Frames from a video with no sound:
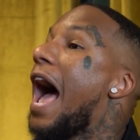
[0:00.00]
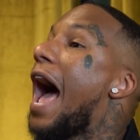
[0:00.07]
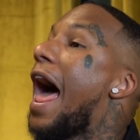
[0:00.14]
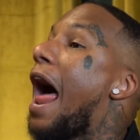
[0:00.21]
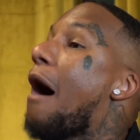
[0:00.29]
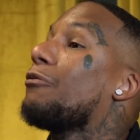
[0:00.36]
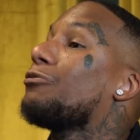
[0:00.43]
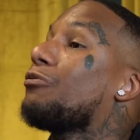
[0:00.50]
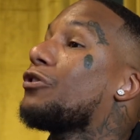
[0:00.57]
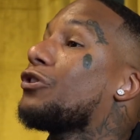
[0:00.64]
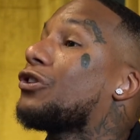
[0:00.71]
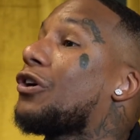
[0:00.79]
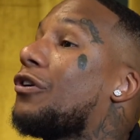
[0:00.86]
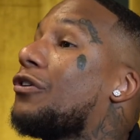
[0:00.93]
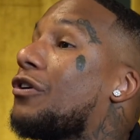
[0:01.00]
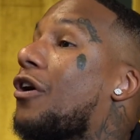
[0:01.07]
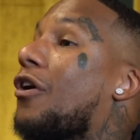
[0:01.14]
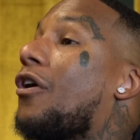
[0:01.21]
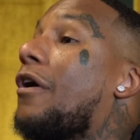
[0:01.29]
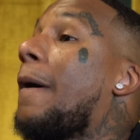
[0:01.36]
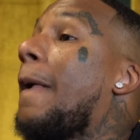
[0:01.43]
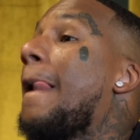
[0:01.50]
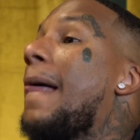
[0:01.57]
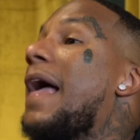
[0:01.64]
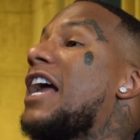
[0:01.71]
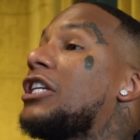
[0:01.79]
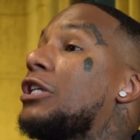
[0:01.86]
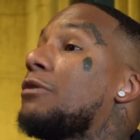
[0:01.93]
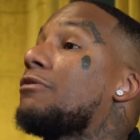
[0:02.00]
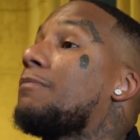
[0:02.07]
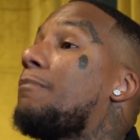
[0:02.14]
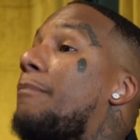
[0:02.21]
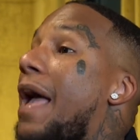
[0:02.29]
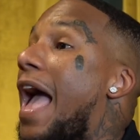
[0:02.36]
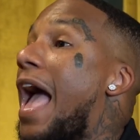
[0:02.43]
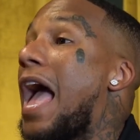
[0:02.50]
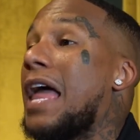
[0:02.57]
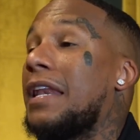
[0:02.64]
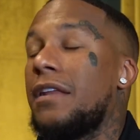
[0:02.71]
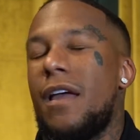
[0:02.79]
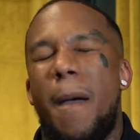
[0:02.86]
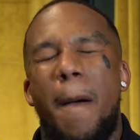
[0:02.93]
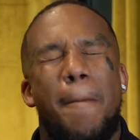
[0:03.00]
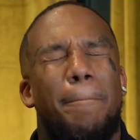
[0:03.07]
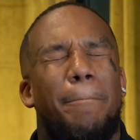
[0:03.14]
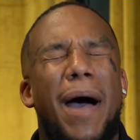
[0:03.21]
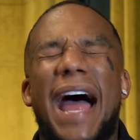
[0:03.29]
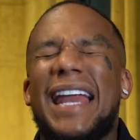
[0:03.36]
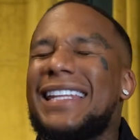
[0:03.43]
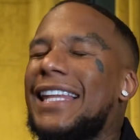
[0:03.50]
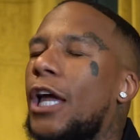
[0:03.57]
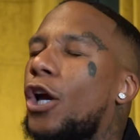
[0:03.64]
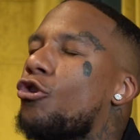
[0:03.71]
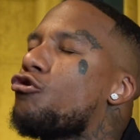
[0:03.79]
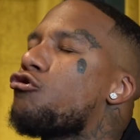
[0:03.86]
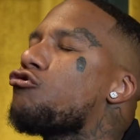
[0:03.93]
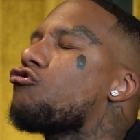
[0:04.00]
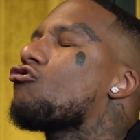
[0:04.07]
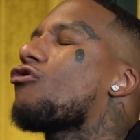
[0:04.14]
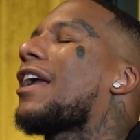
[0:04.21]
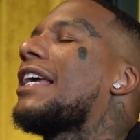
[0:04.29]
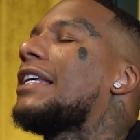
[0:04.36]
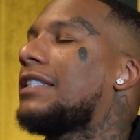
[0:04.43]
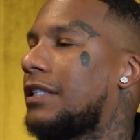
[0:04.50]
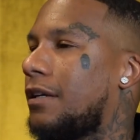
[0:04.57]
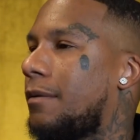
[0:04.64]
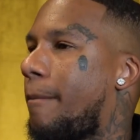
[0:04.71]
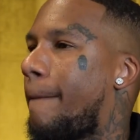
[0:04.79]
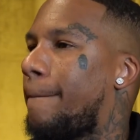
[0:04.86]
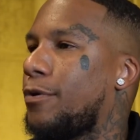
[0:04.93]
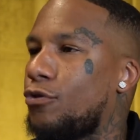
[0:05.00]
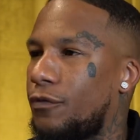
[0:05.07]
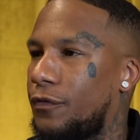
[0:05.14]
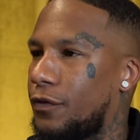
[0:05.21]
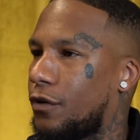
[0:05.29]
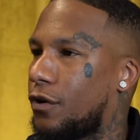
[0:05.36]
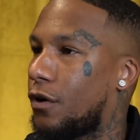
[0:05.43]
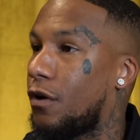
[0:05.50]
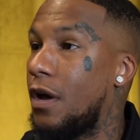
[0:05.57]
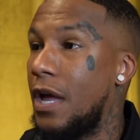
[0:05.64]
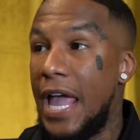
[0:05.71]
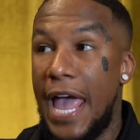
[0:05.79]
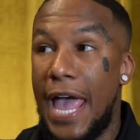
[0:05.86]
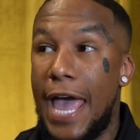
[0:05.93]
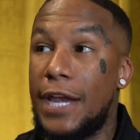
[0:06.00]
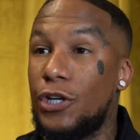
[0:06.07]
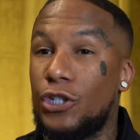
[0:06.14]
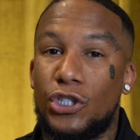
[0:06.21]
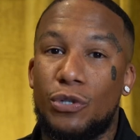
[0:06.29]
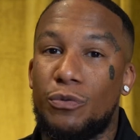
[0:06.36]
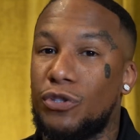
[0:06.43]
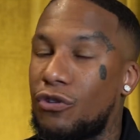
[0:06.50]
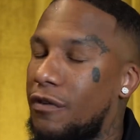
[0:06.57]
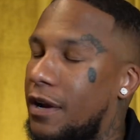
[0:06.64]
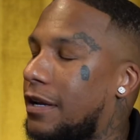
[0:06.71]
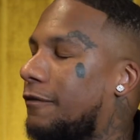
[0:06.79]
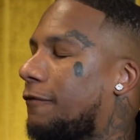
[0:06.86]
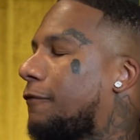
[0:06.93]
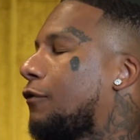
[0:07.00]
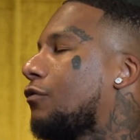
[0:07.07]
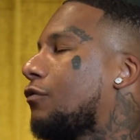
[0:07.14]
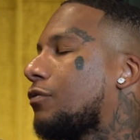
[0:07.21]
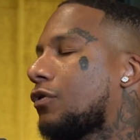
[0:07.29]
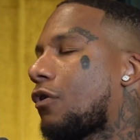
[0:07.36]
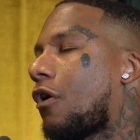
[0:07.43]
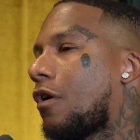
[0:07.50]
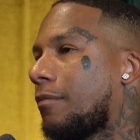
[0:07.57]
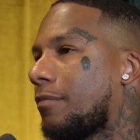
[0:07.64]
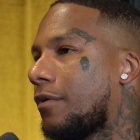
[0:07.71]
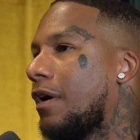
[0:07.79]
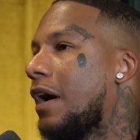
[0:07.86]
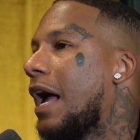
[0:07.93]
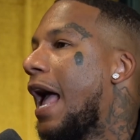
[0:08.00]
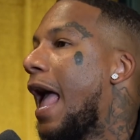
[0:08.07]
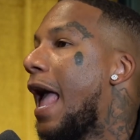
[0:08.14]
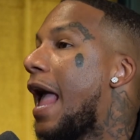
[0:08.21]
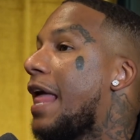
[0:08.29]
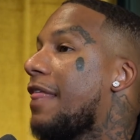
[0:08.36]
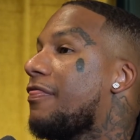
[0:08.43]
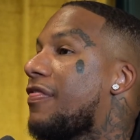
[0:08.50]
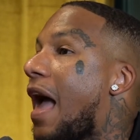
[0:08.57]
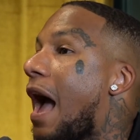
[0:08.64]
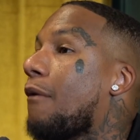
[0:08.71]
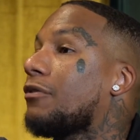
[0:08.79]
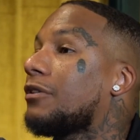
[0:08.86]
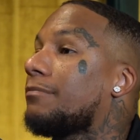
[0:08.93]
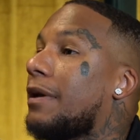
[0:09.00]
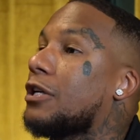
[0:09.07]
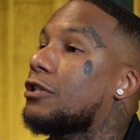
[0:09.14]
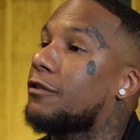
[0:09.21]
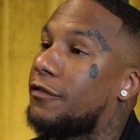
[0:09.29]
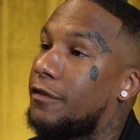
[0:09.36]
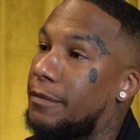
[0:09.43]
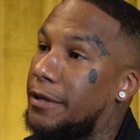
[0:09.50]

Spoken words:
And I was with a certain girl, and she was bad, body like crazy, beautiful girl. Energy was great, food was horrible. And that was major for me.